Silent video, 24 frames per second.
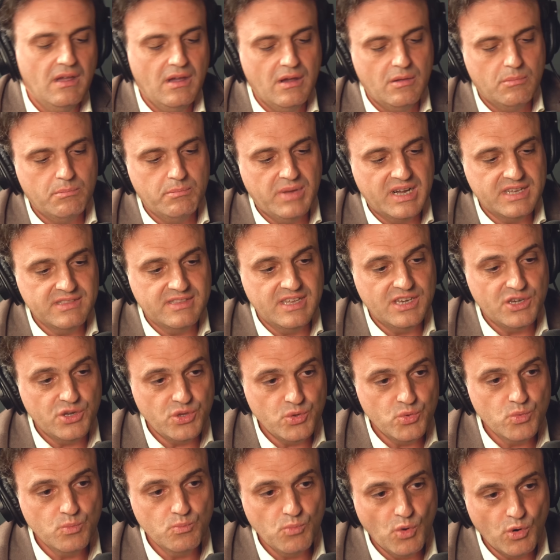by the
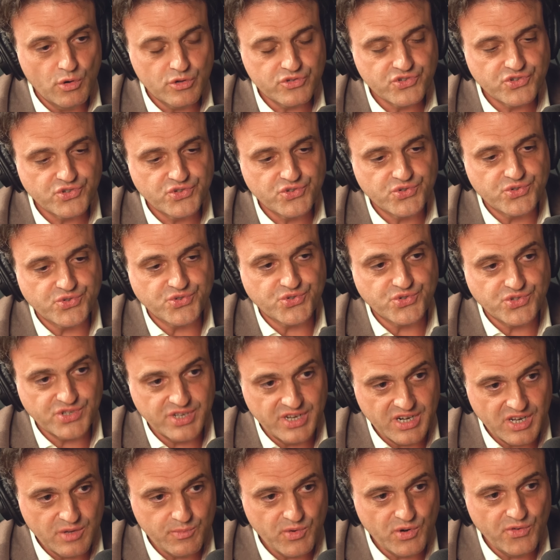new, most
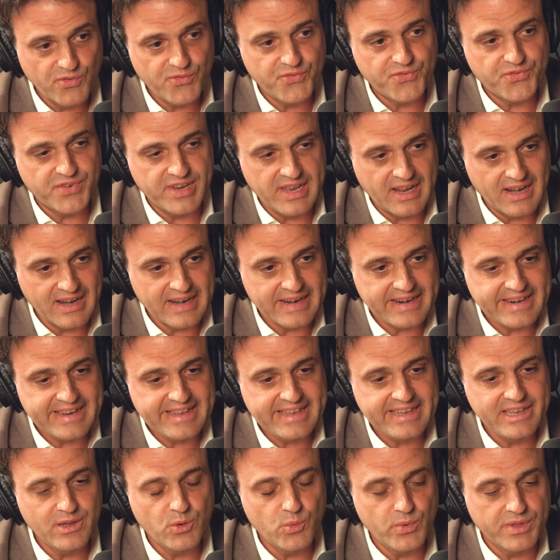sustainable,
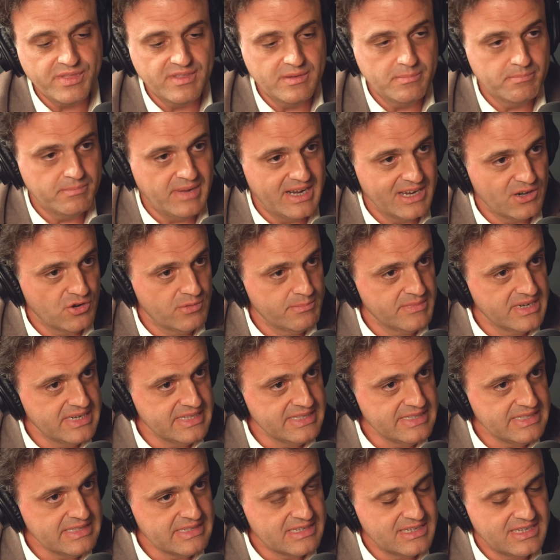friendly with
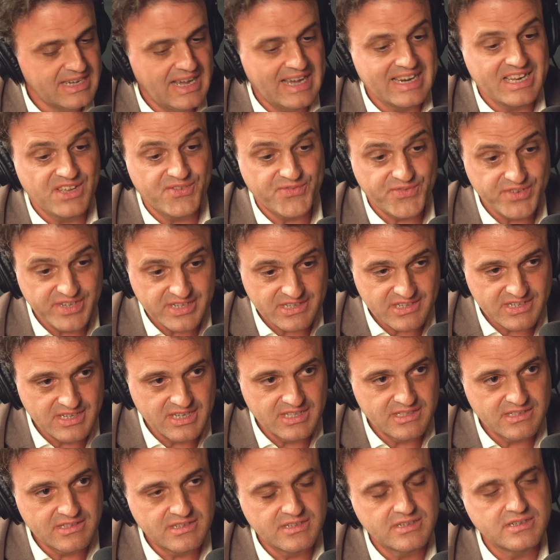environment, and
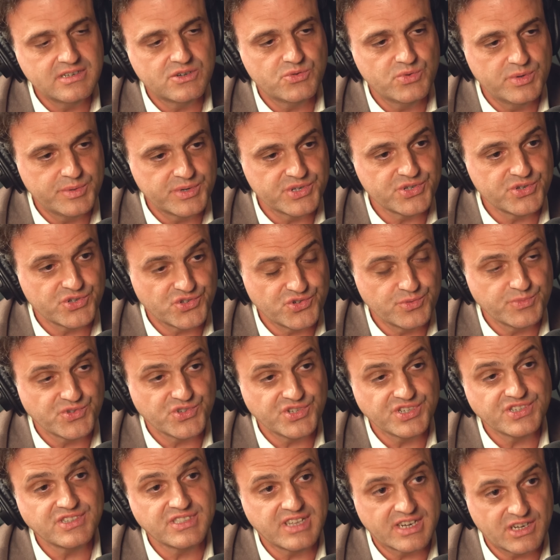efficient reverse
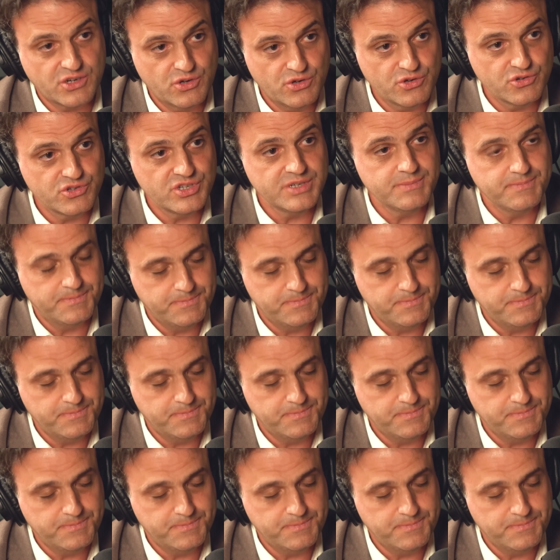osmosis technology.